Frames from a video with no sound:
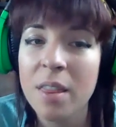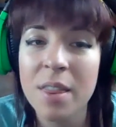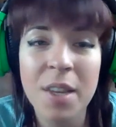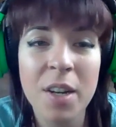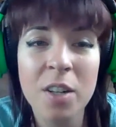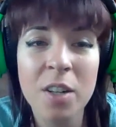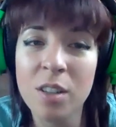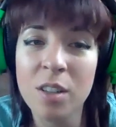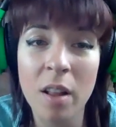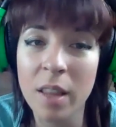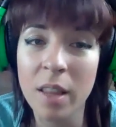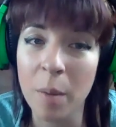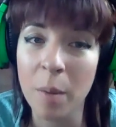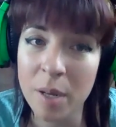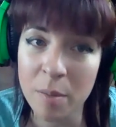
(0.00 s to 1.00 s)
there's not
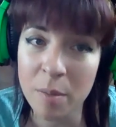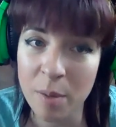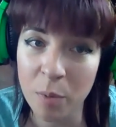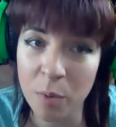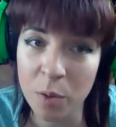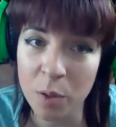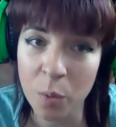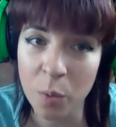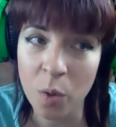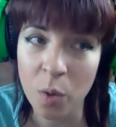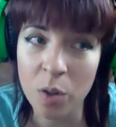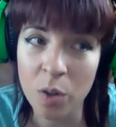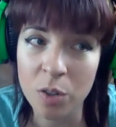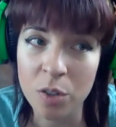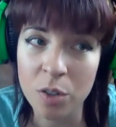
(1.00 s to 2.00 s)
that many people in the
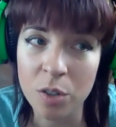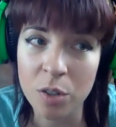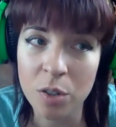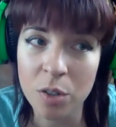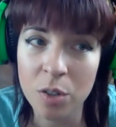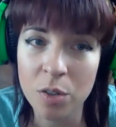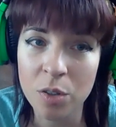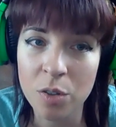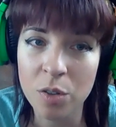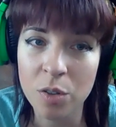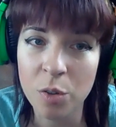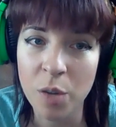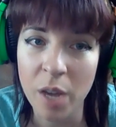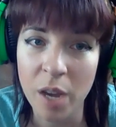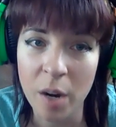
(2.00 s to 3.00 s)
world
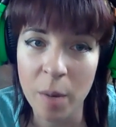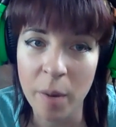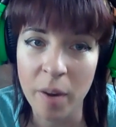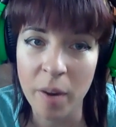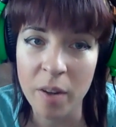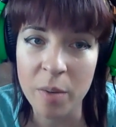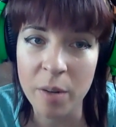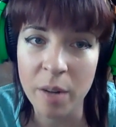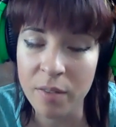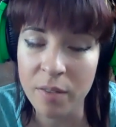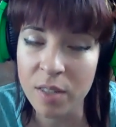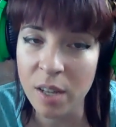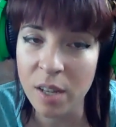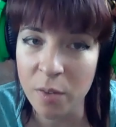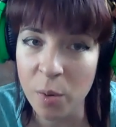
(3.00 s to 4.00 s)
who care about you enough
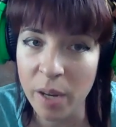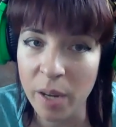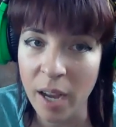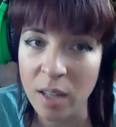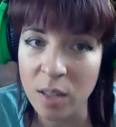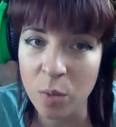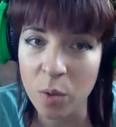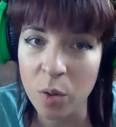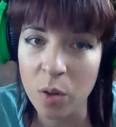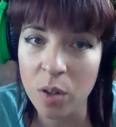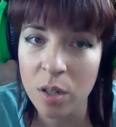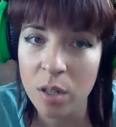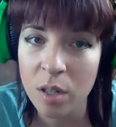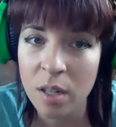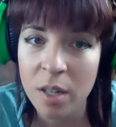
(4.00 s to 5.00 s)
to give you a casserole.
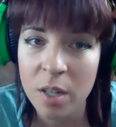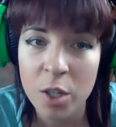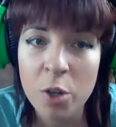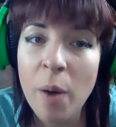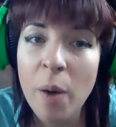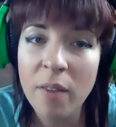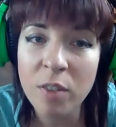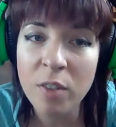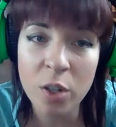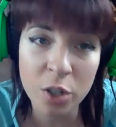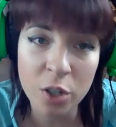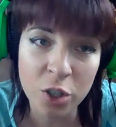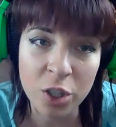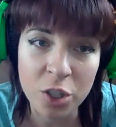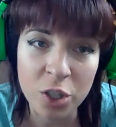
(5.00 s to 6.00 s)
You have to go to
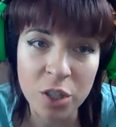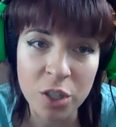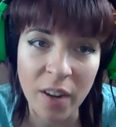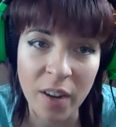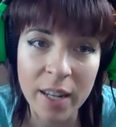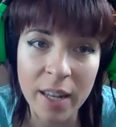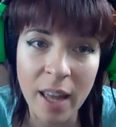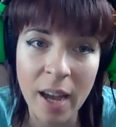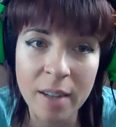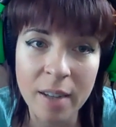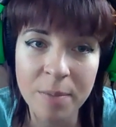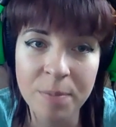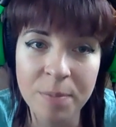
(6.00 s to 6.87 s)
church to find that.